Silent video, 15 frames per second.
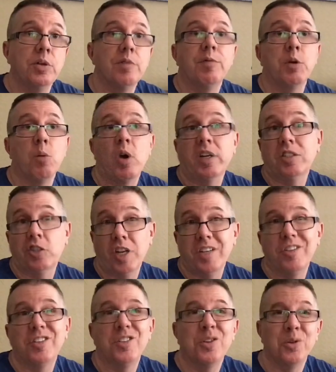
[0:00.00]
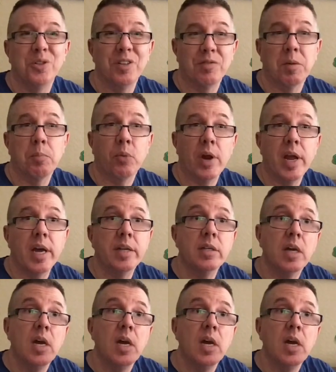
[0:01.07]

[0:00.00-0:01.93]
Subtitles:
If you want to change it to a different brand,